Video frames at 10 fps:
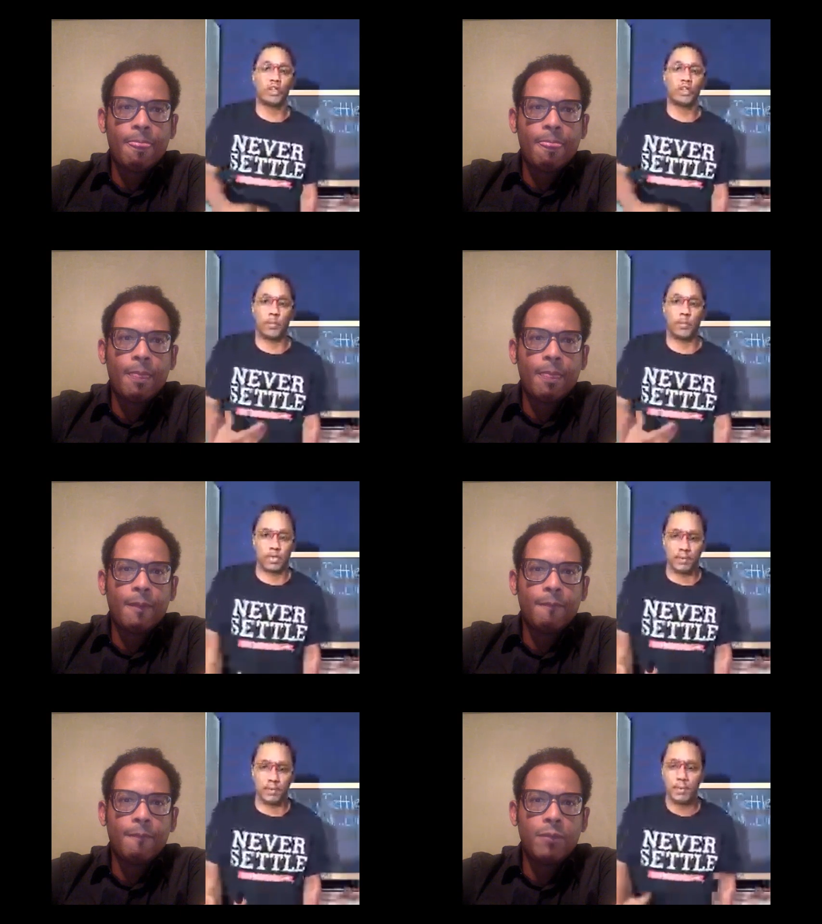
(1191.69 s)
Speaker 1: a
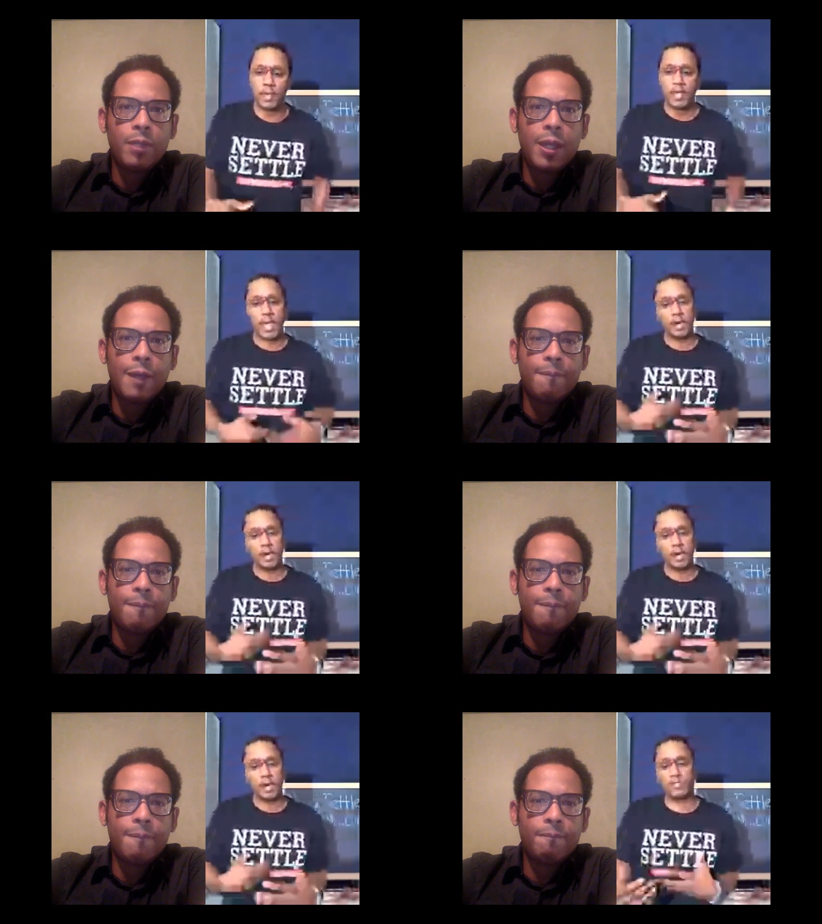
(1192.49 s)
relationship with them
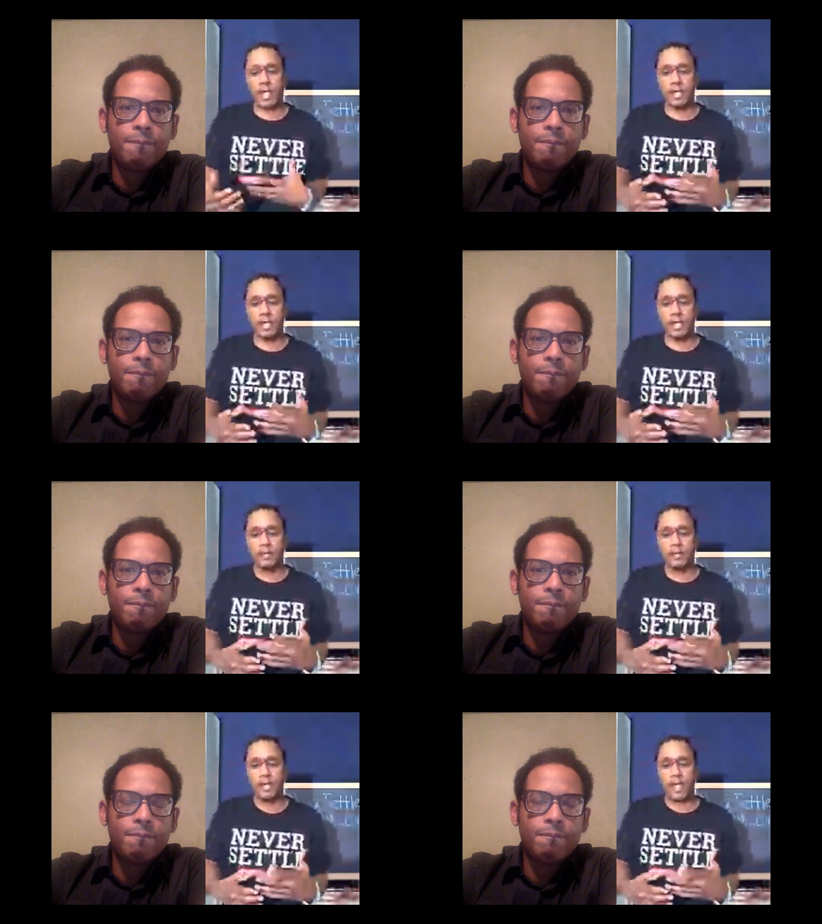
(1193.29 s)
yeah. and
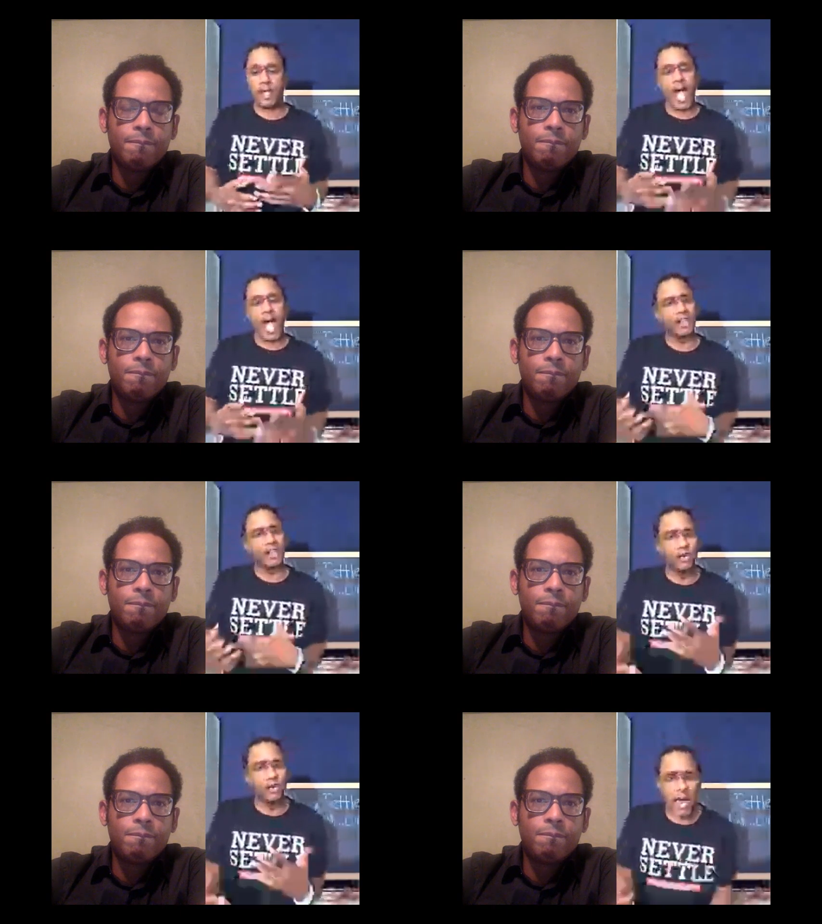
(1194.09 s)
understanding
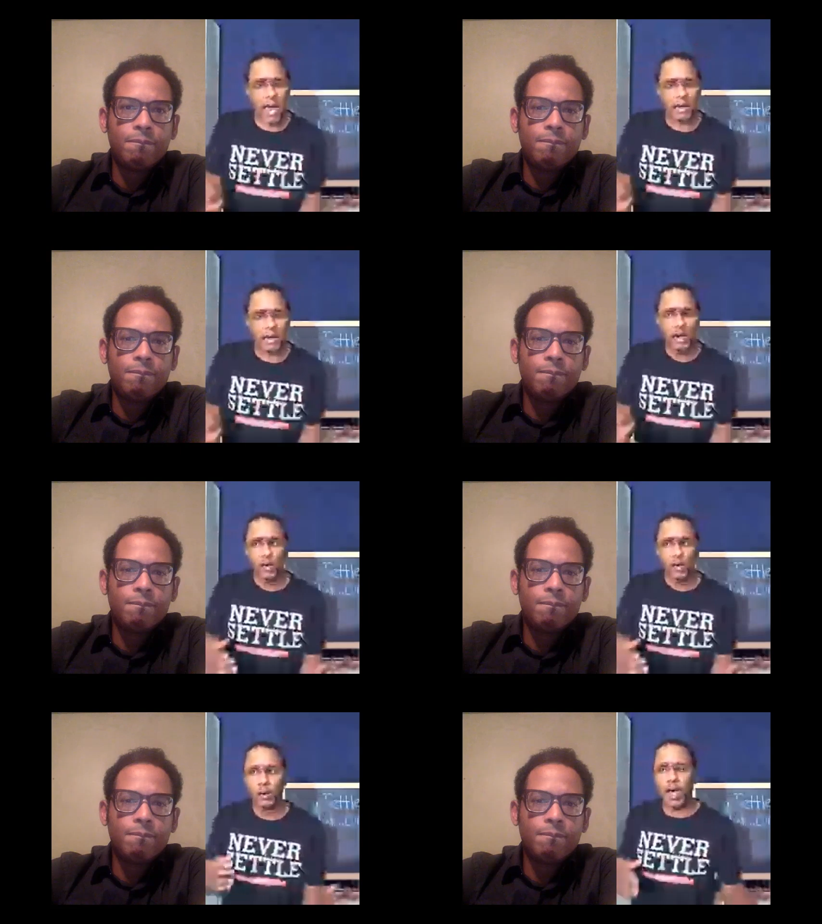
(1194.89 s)
how to do
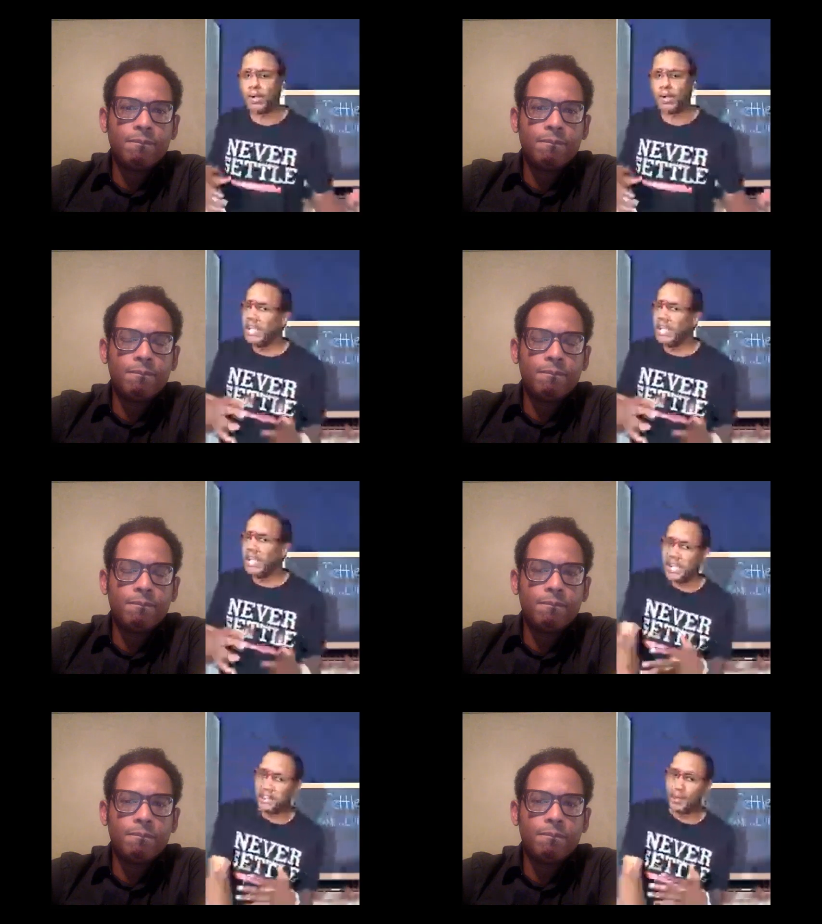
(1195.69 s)
that
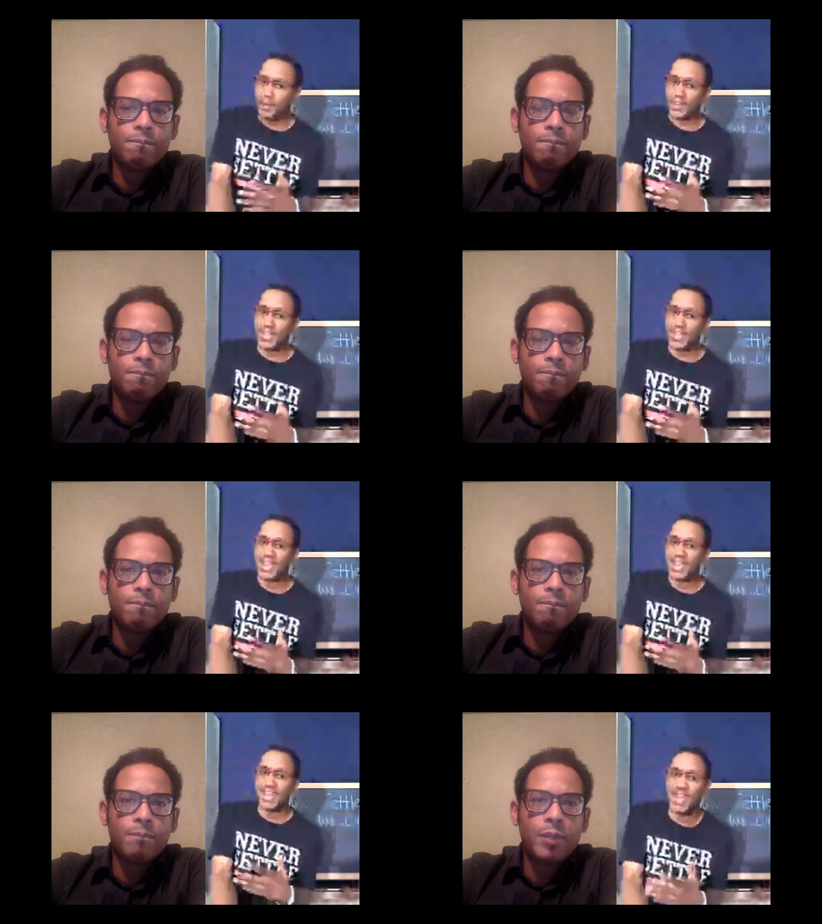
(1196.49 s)
without needing
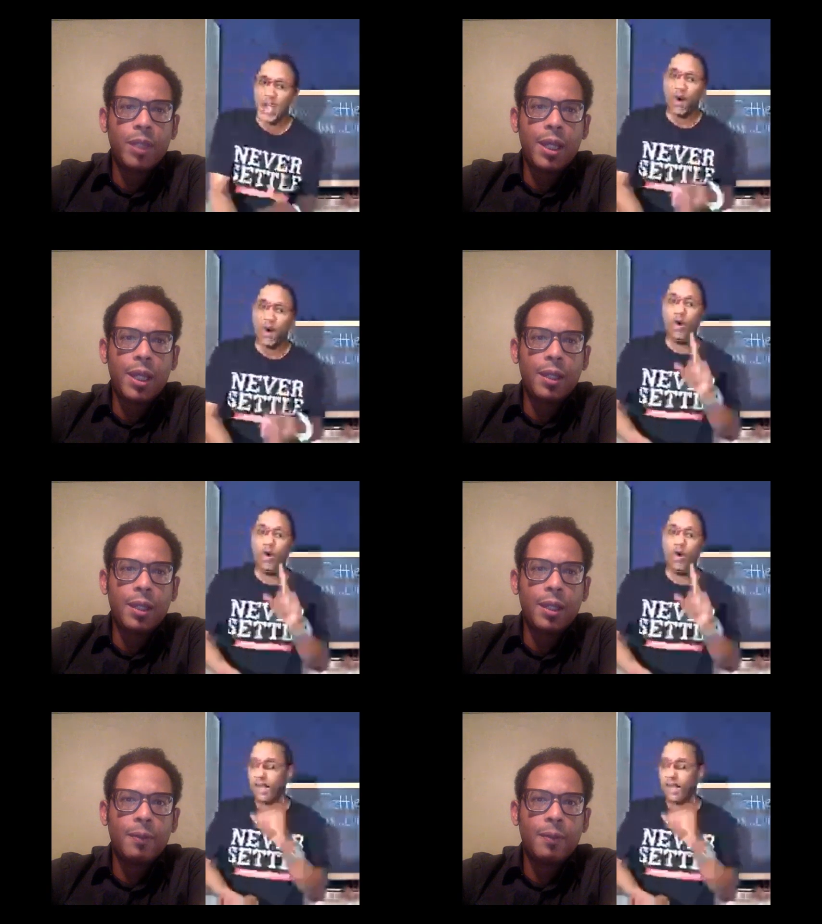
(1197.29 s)
something.
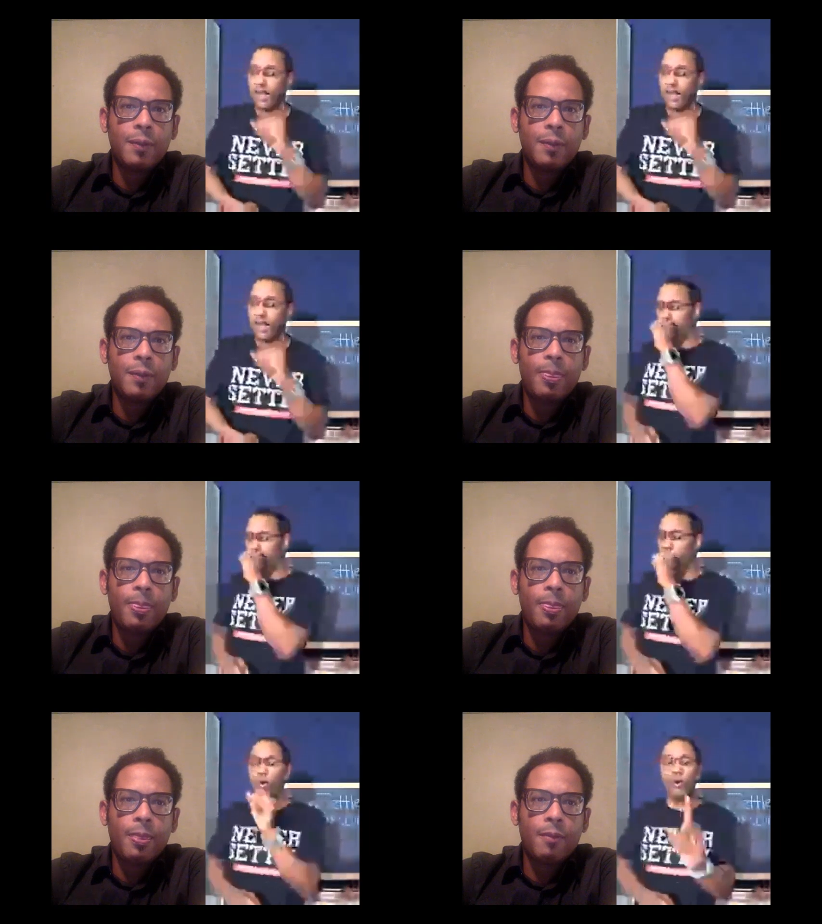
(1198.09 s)
Speaker 2: Yeah.
Speaker 1: Or,
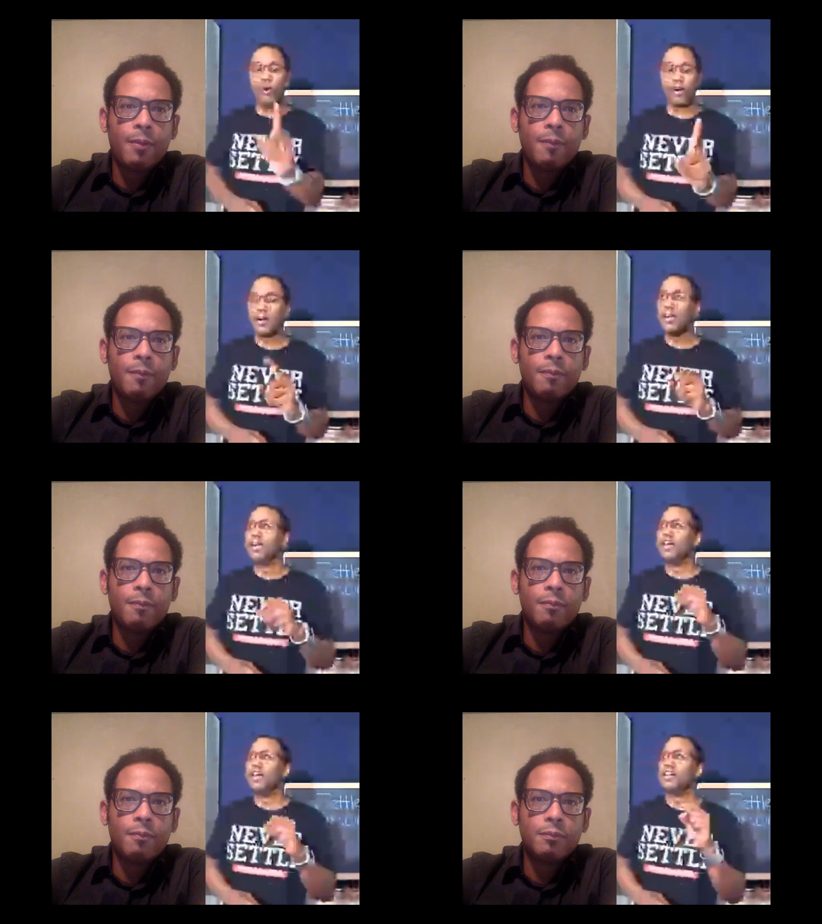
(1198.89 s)

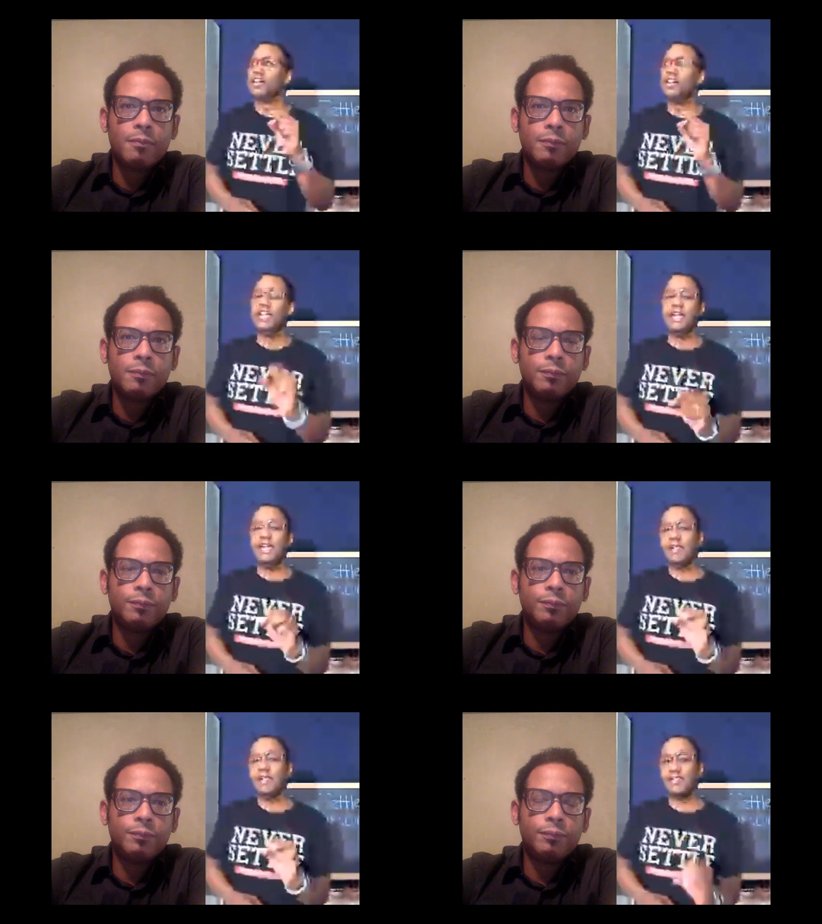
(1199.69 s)
or
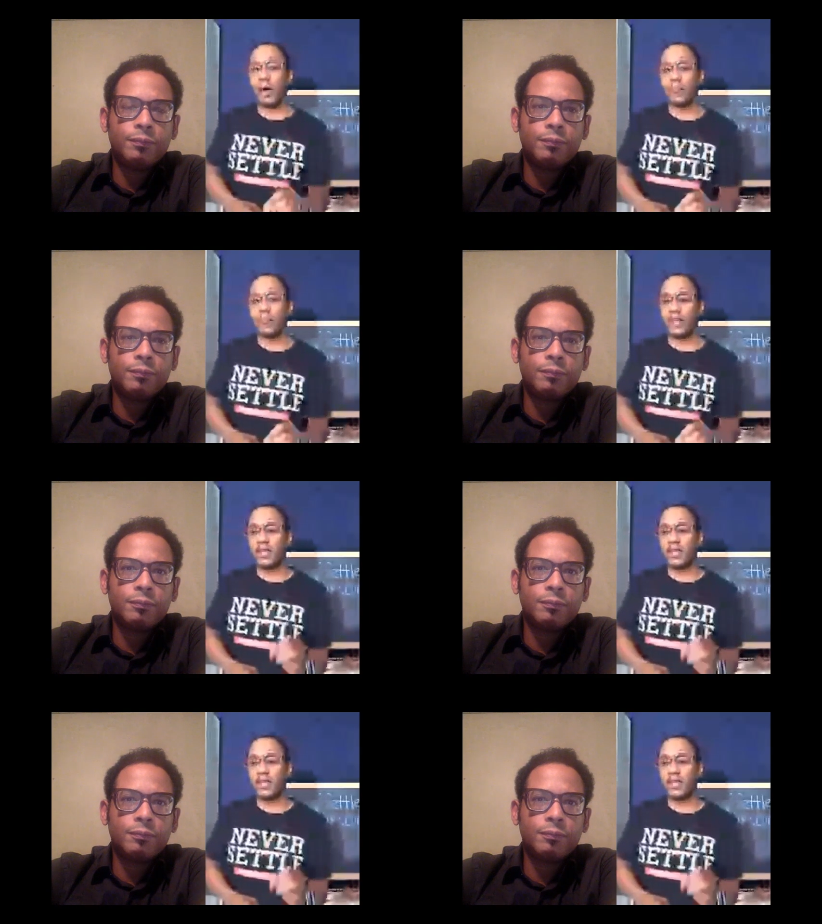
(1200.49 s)
needing